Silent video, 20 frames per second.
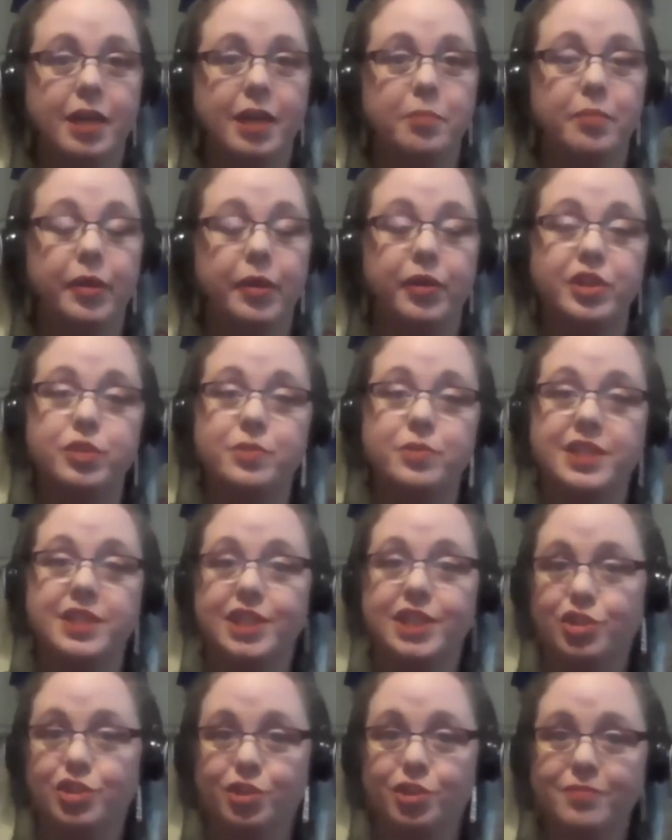I'm married to a
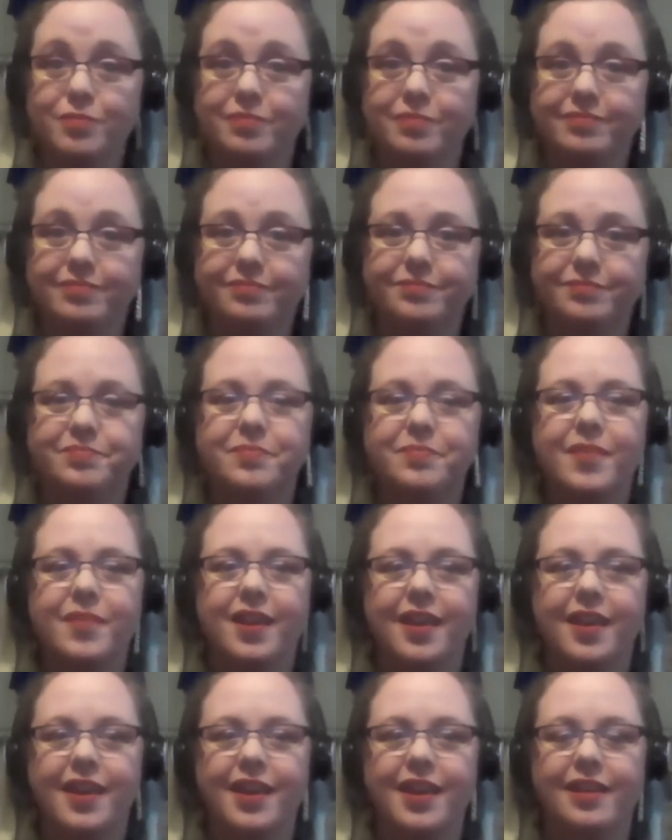teacher,
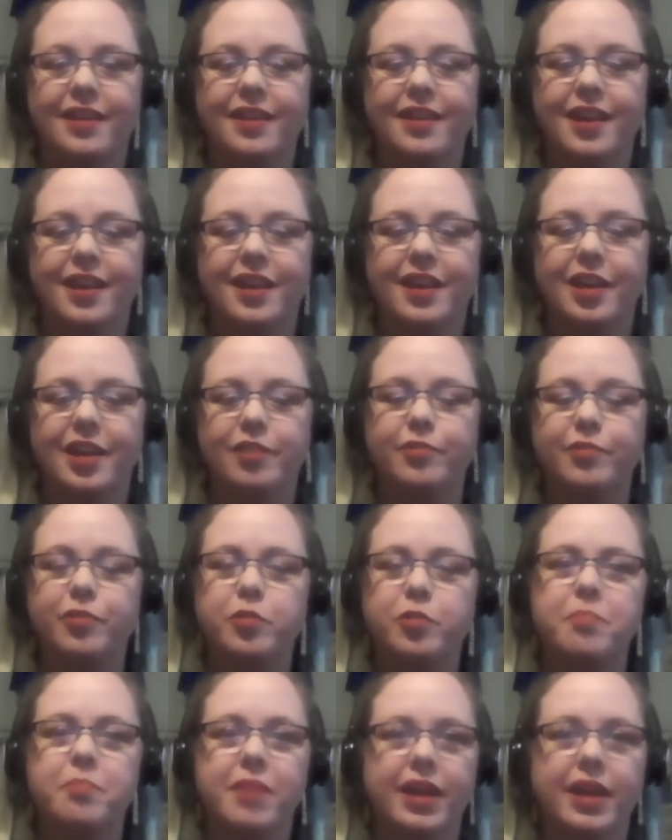and I had
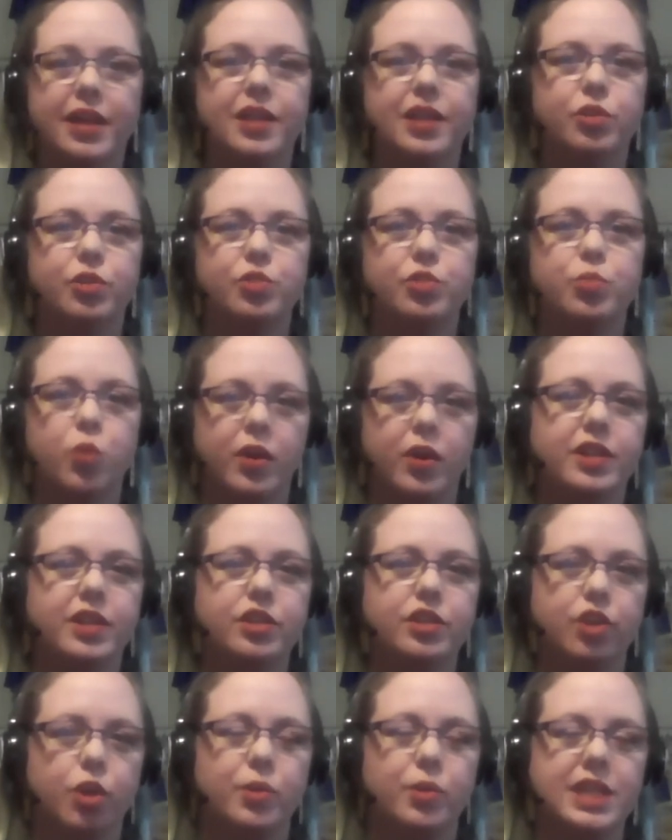for many years wanted
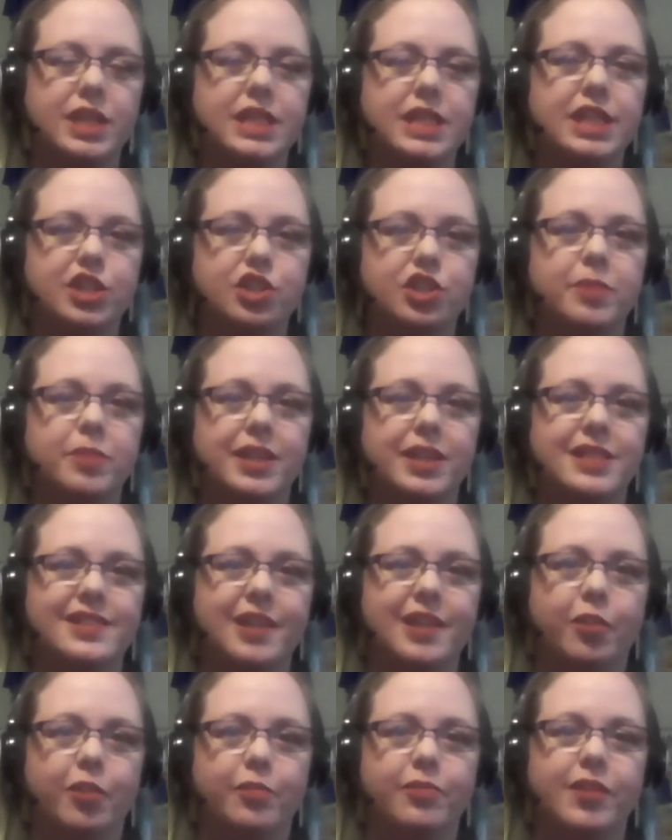to go into teaching
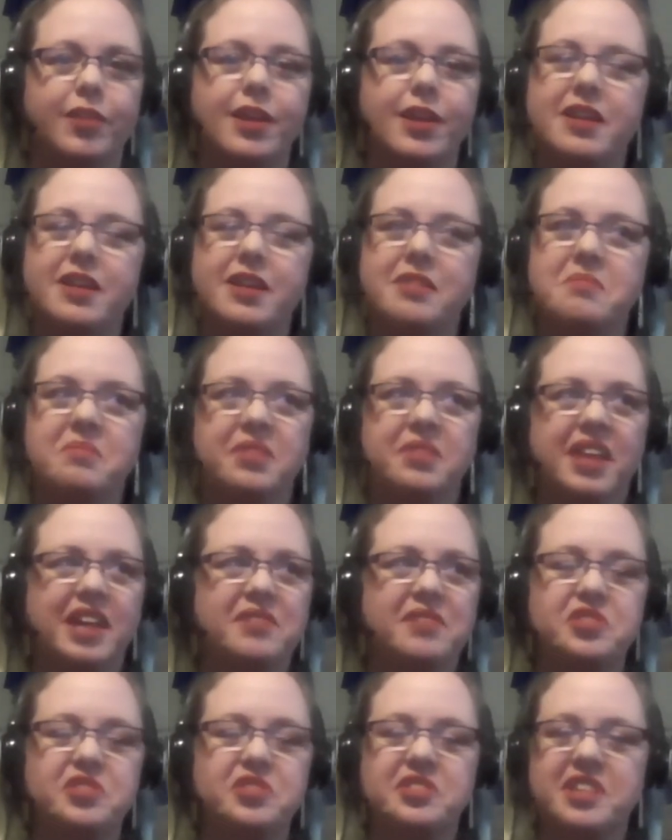myself.
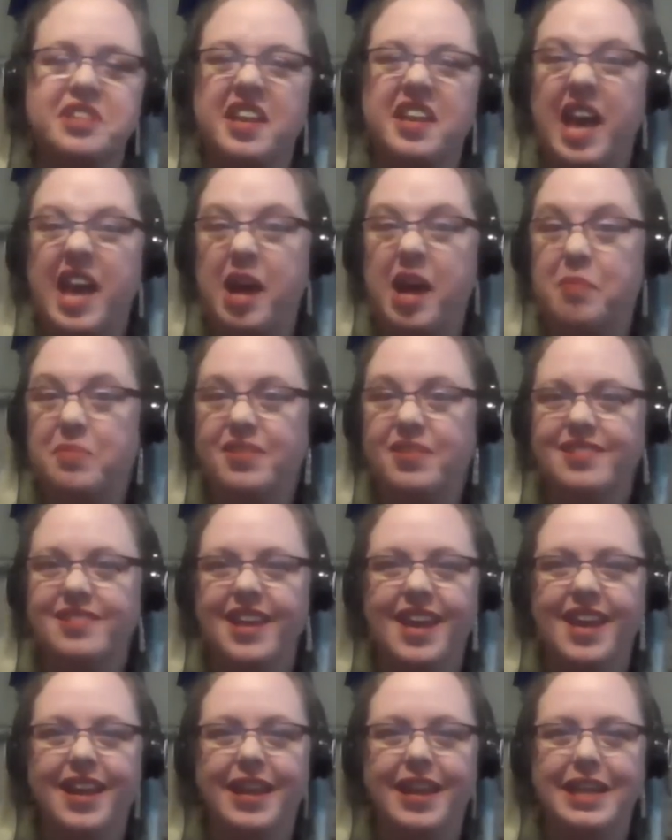Life just kind of happened,
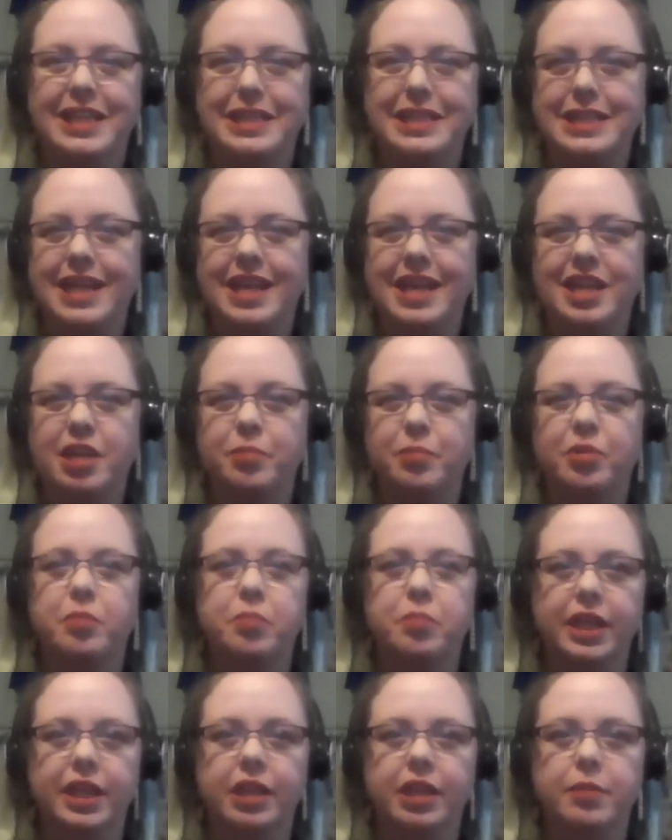and I didn't end up
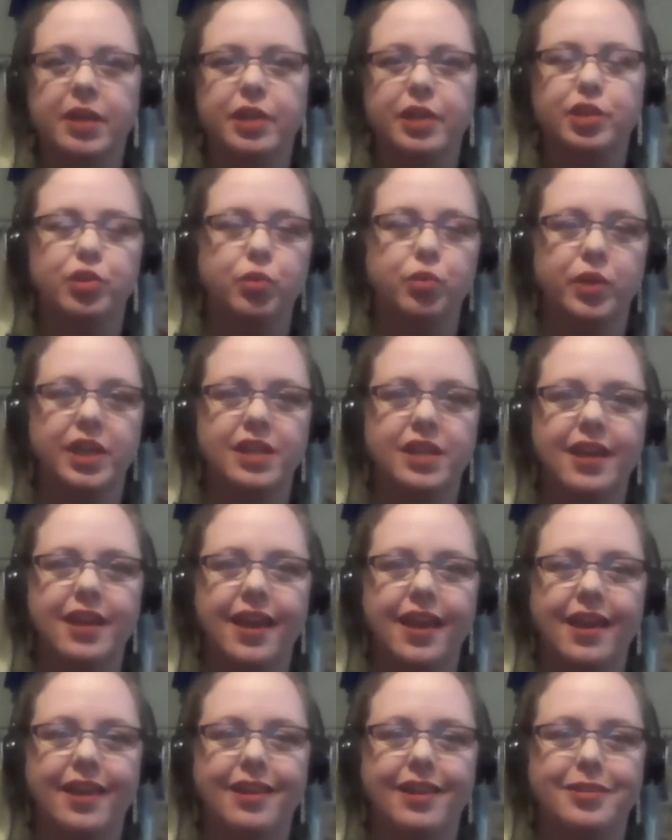completing my degree,
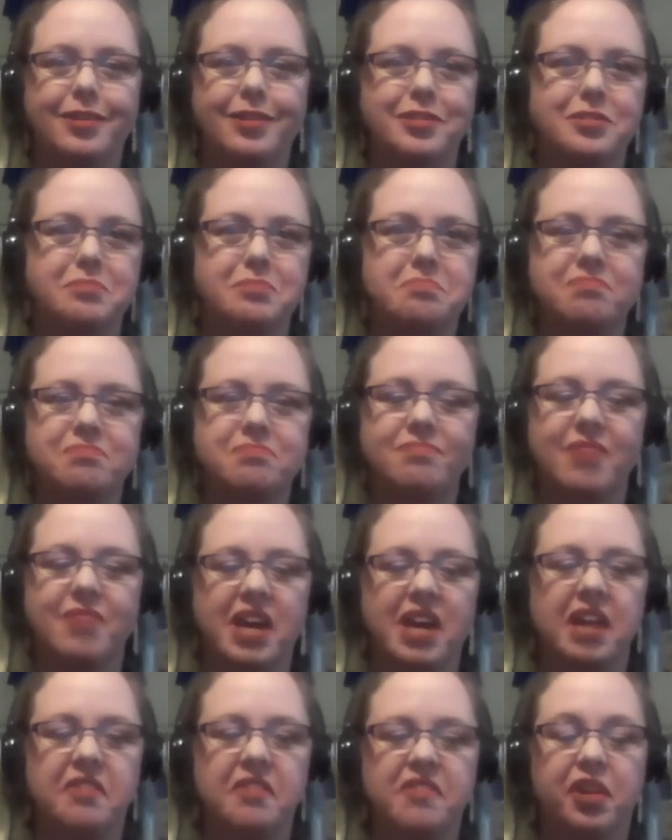and
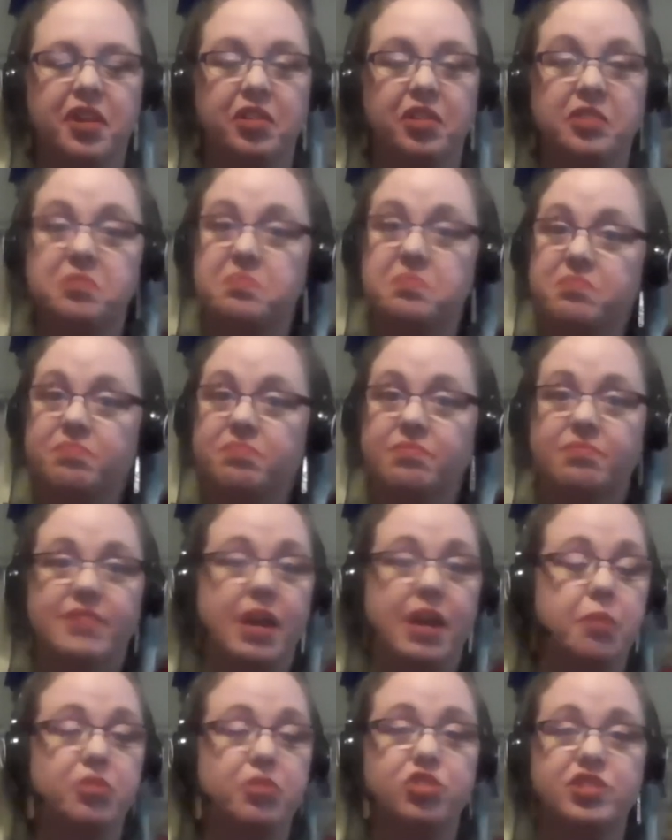I felt
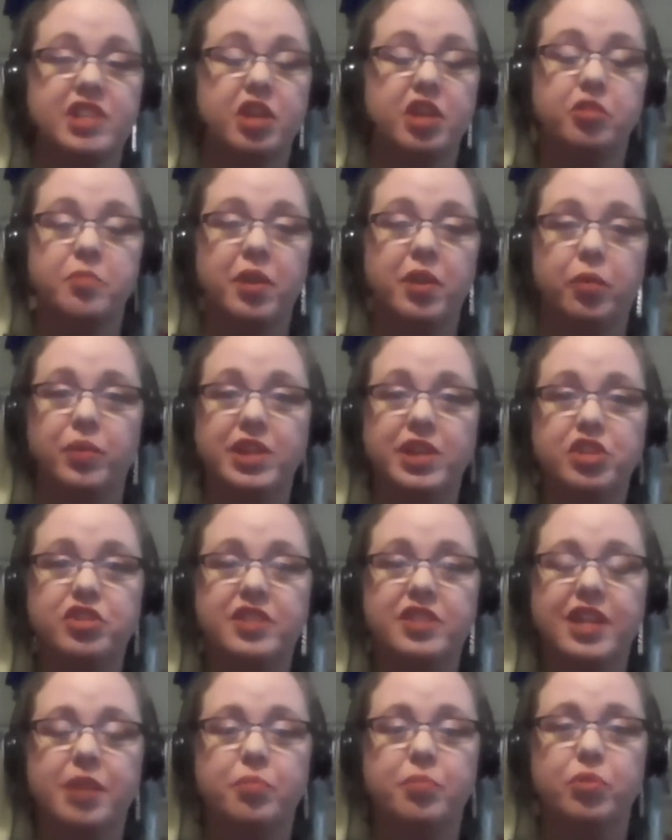that was just out of my reach
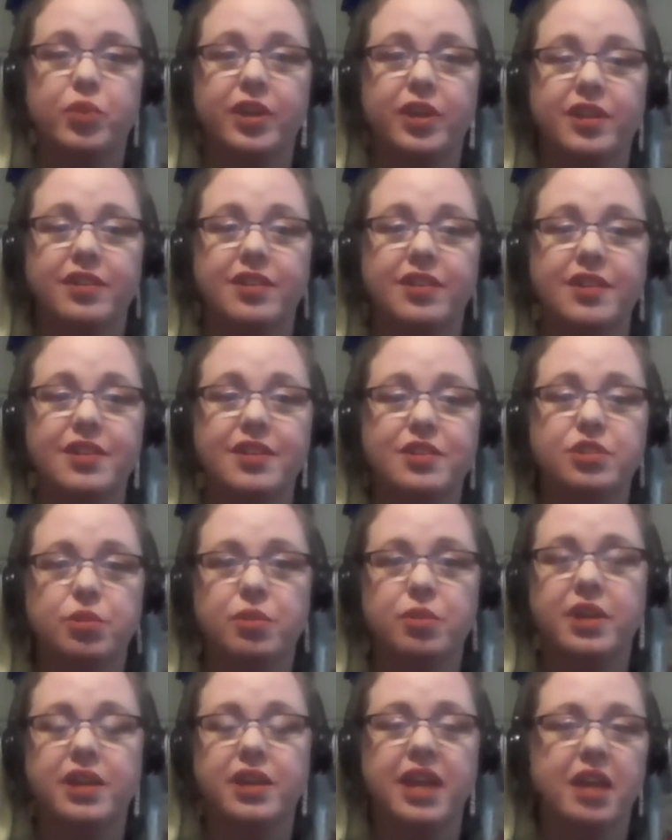at that point. So
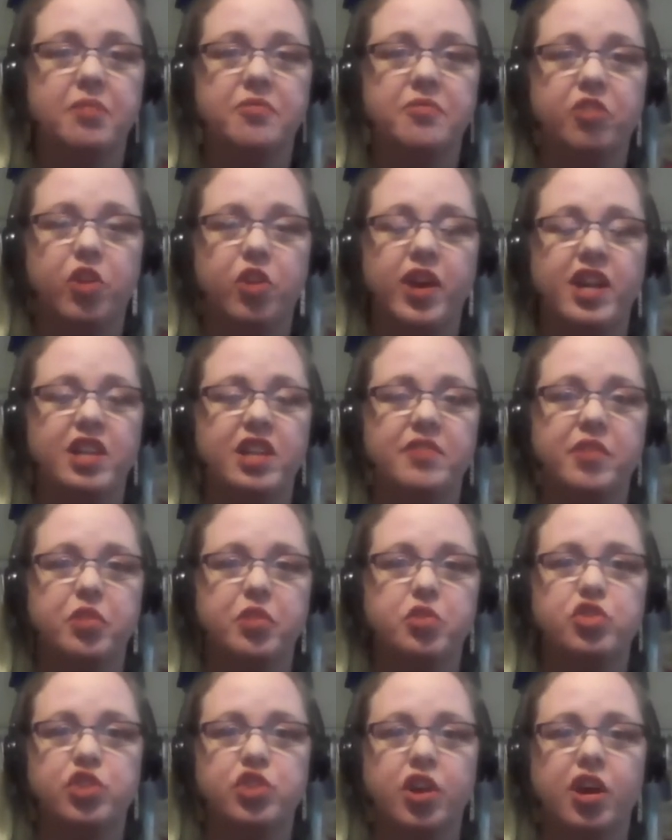I had a variety of
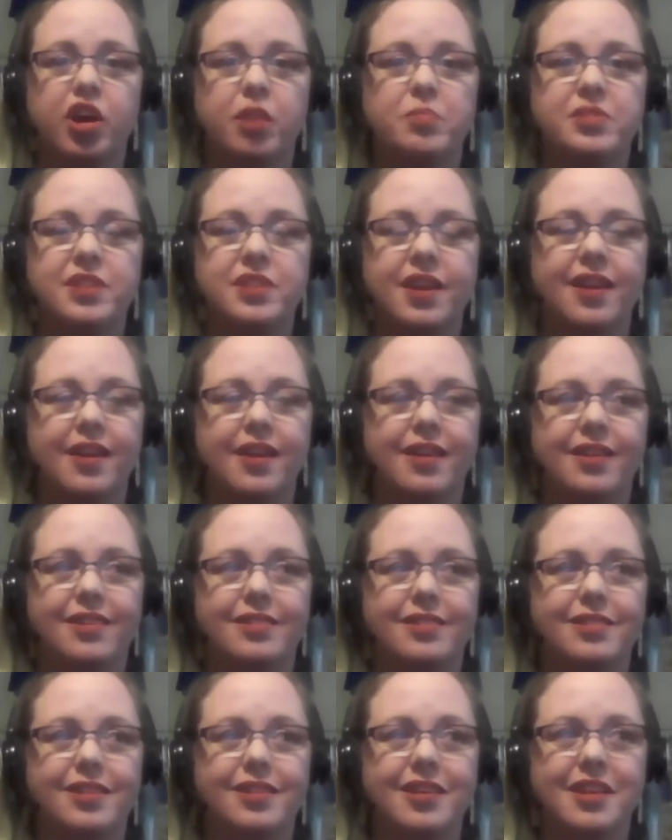other jobs,
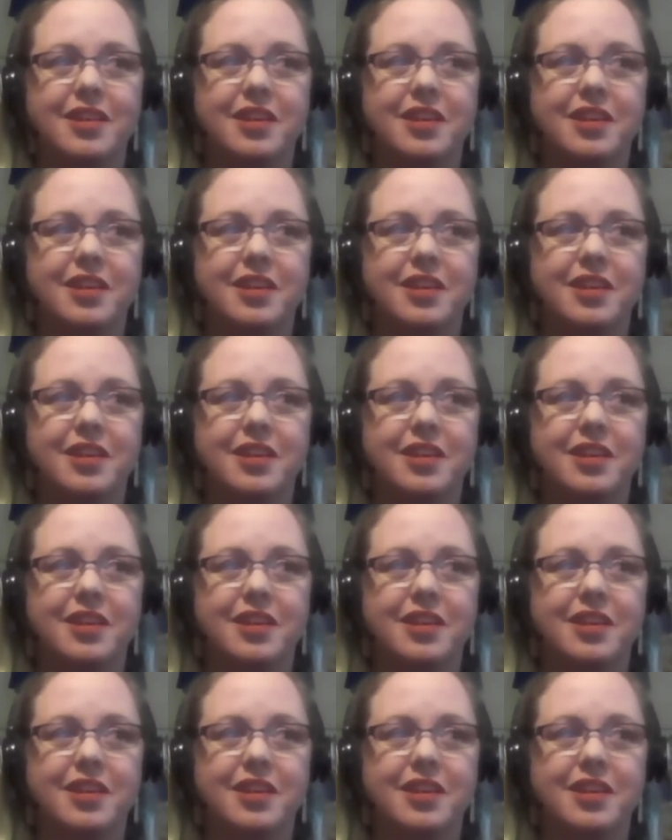and